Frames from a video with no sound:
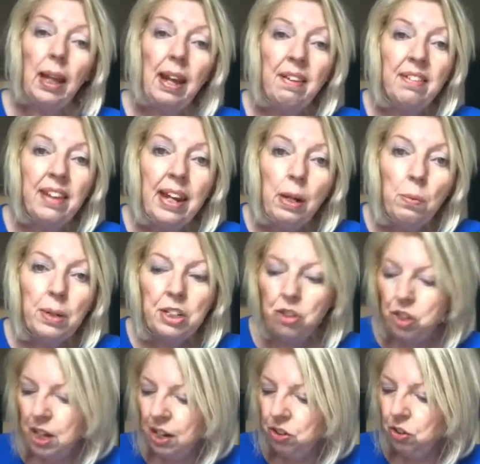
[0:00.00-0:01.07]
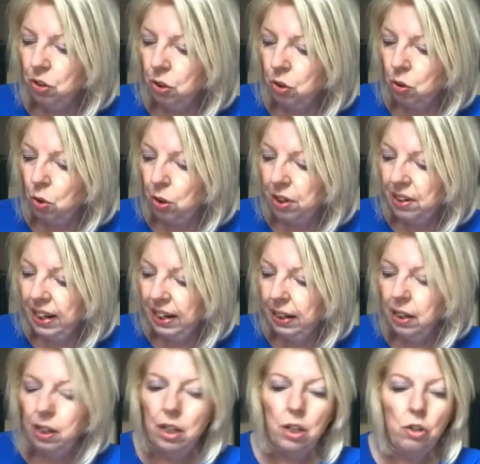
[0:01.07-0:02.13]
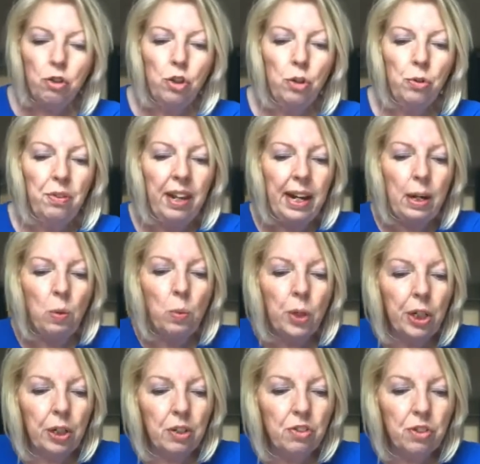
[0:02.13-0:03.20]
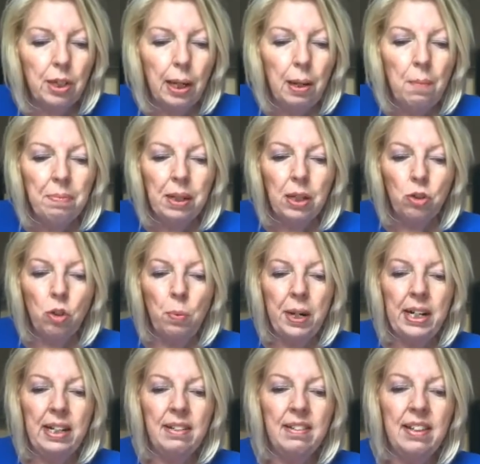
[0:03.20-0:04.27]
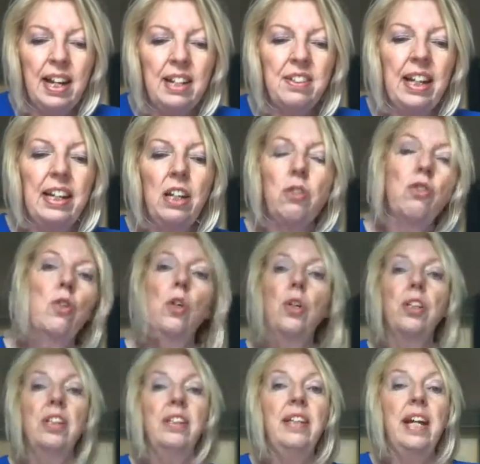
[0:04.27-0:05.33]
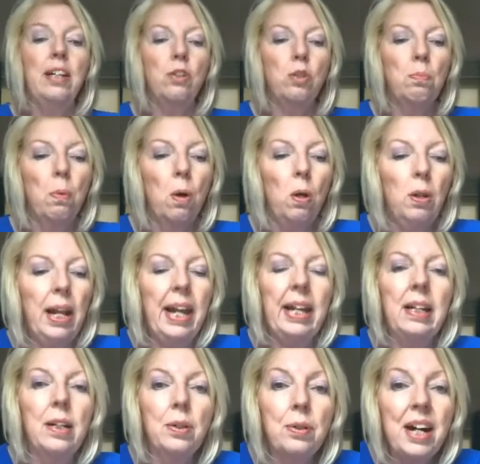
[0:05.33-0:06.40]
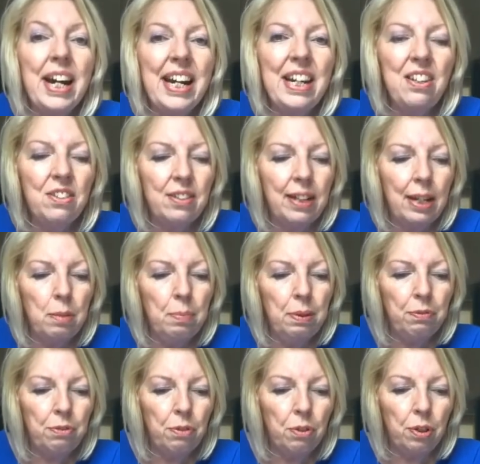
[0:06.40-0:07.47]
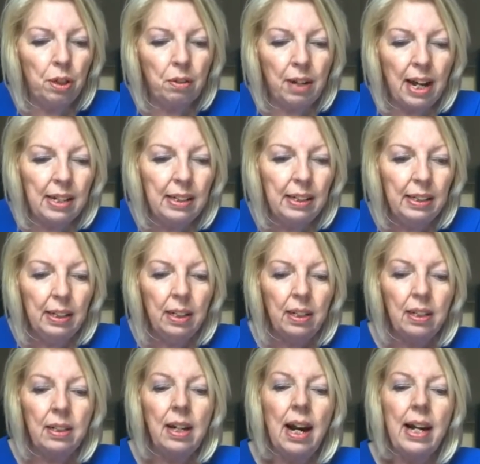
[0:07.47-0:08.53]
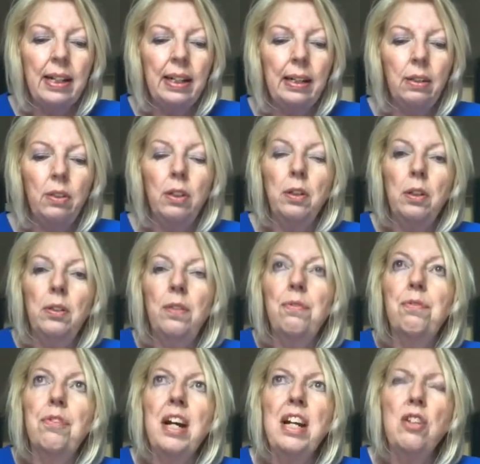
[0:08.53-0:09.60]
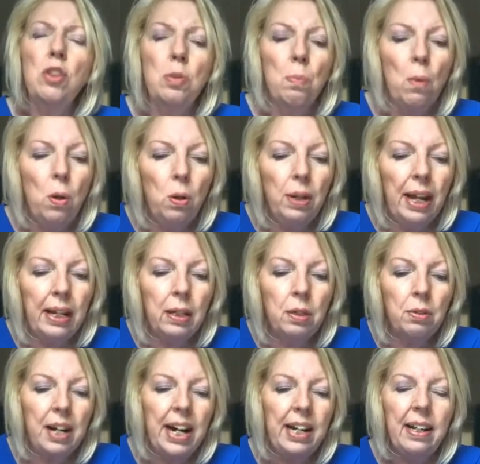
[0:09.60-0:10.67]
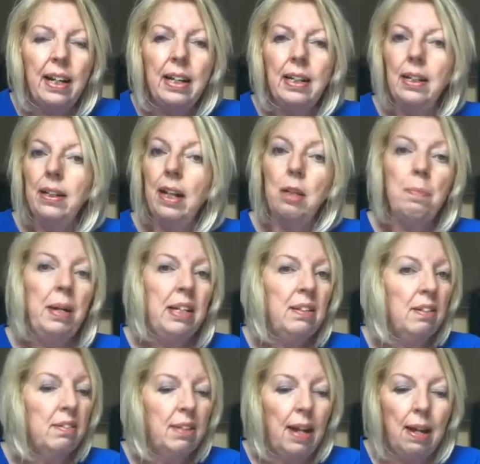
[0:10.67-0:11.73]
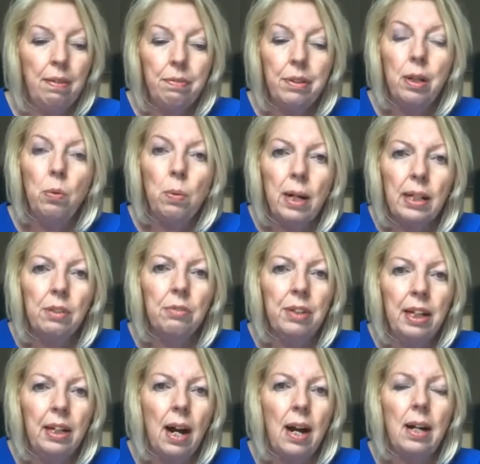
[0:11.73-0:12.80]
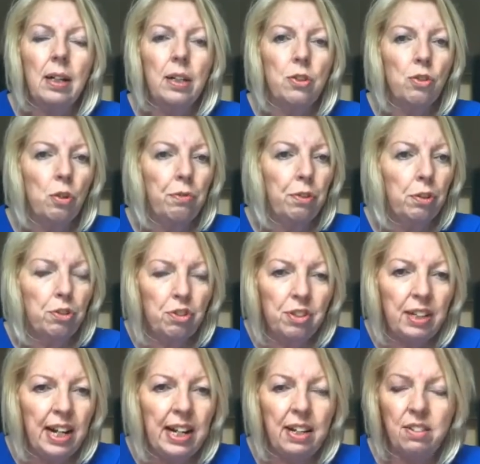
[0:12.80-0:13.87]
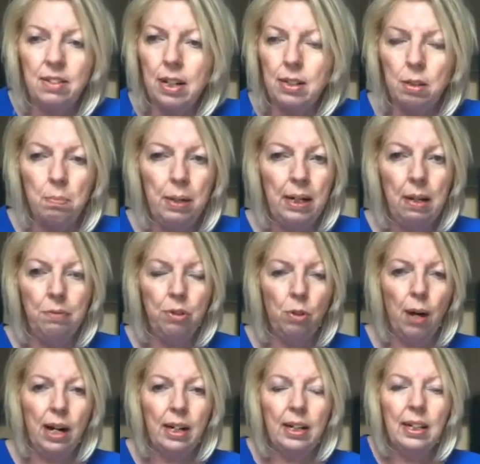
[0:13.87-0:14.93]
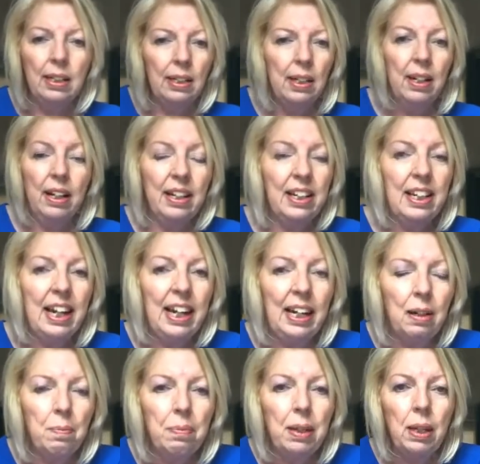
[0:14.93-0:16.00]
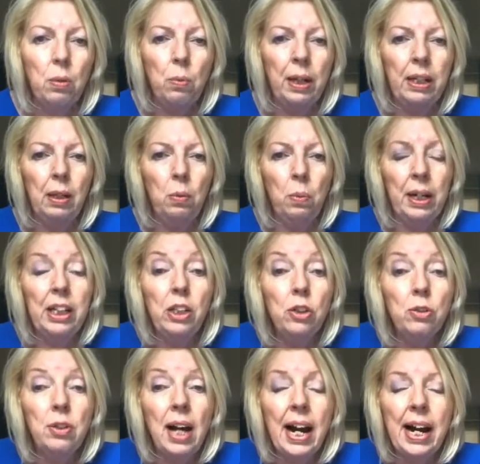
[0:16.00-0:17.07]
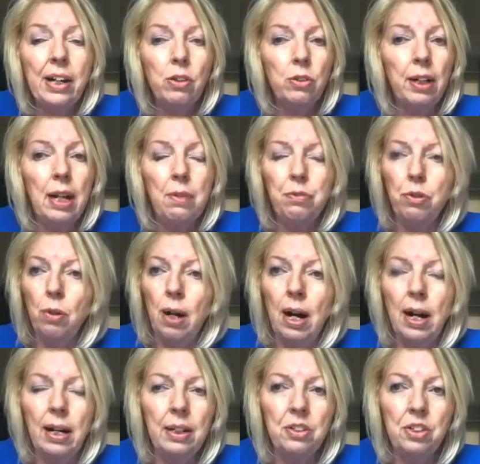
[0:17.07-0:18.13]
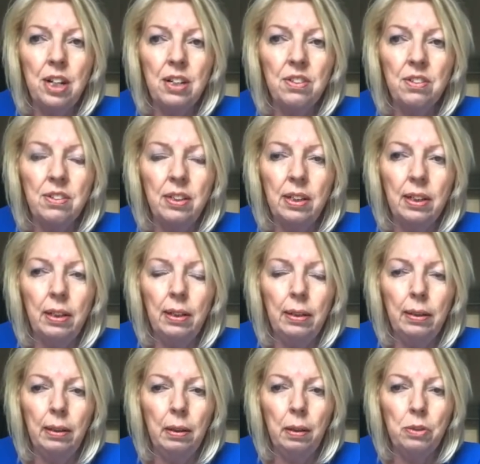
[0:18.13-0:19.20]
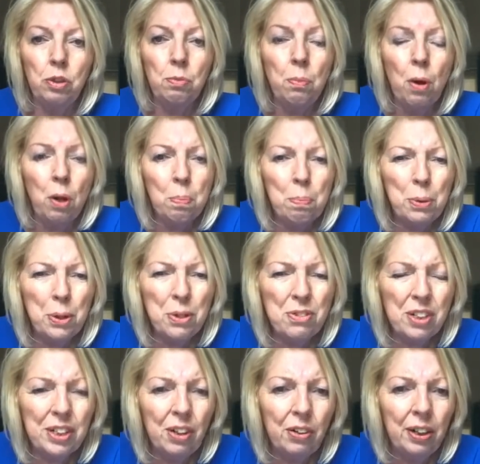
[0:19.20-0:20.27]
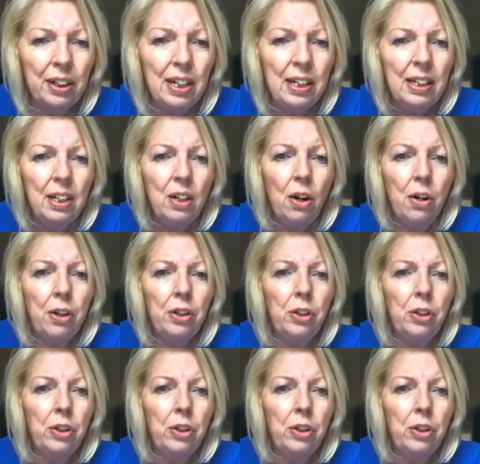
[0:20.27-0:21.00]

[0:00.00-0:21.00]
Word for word: and they were judged according to their works. So when it says, and they saw the dead small and great stand before God, eh, the, the phrase small and great, that means it's everyone, regardless of your status. Doesn't mean if you are a king when you when you died, or if you are just a, a small person, or or